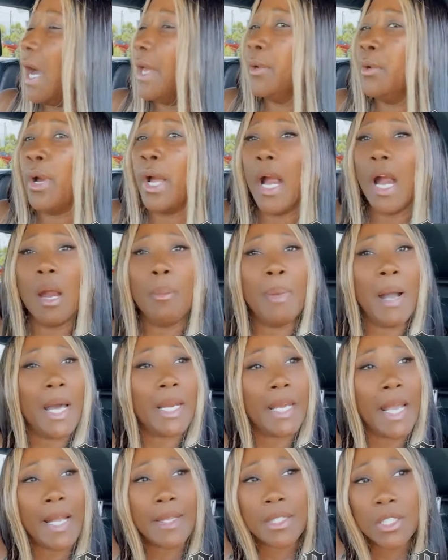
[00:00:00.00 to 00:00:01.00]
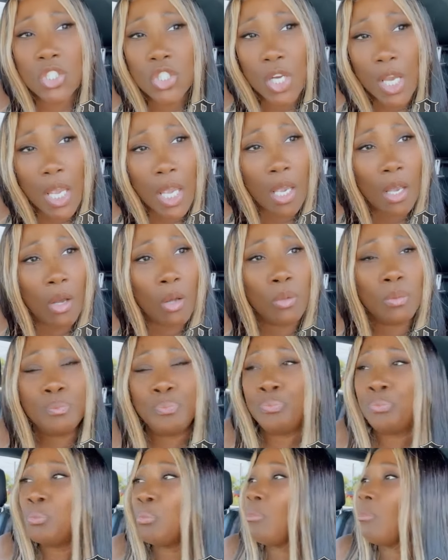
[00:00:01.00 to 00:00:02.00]
I know everybody at the jail.
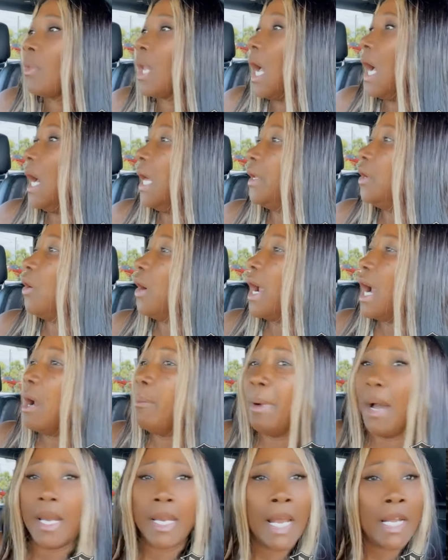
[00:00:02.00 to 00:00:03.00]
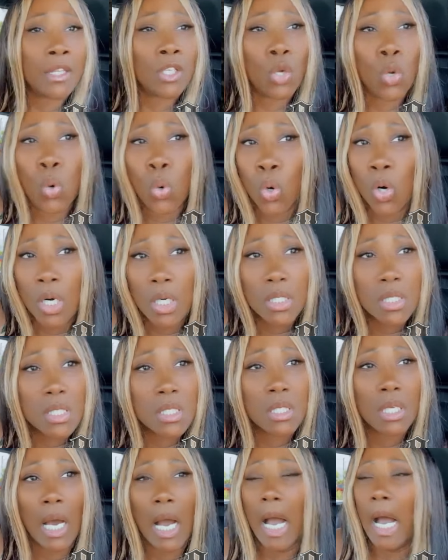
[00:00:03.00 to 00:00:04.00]
I know everybody at the
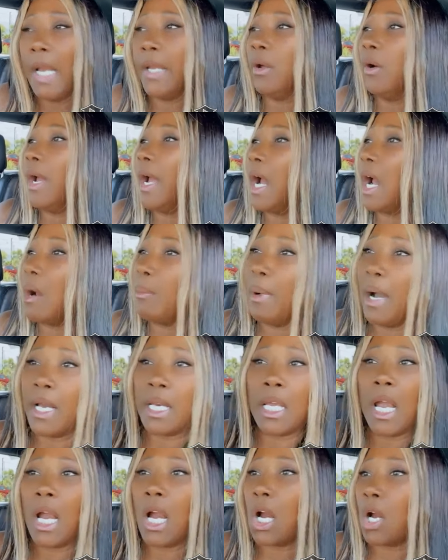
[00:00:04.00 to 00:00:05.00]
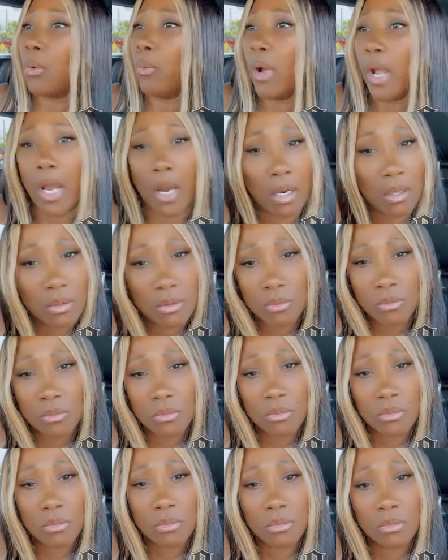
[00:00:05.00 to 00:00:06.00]
courts. I know everybody everywhere.
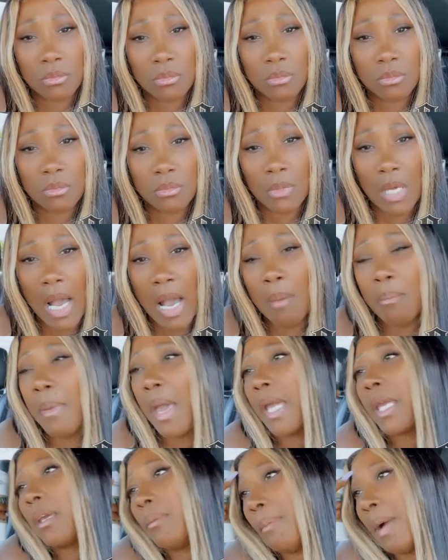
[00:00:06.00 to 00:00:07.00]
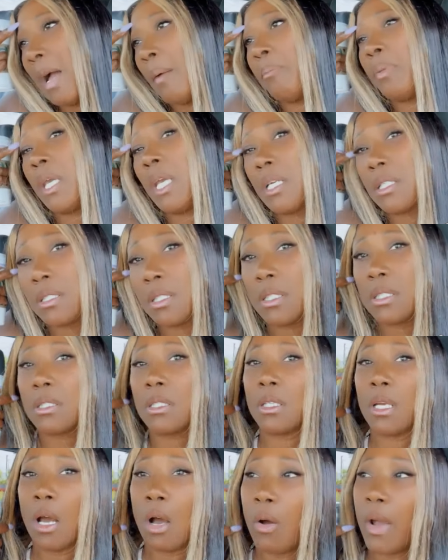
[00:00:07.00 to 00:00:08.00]
I make it my business
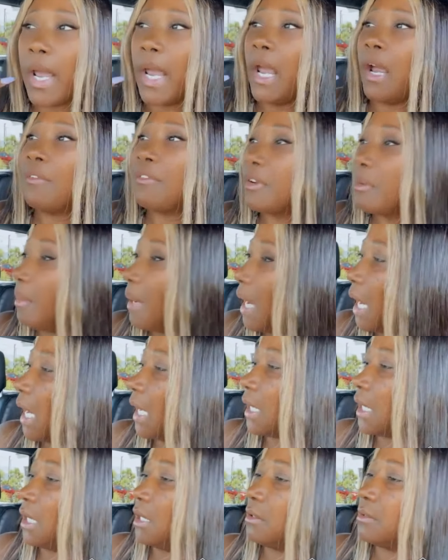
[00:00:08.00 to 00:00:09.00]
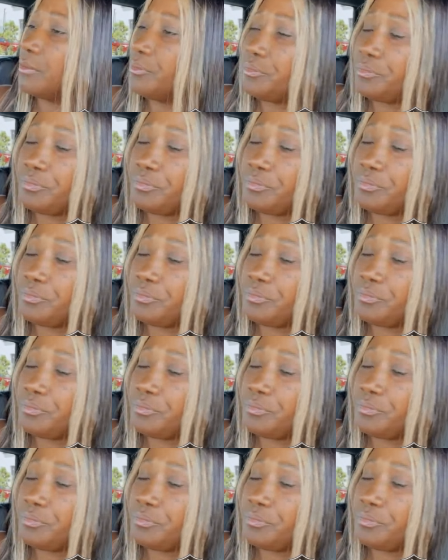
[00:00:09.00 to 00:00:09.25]
to know everybody.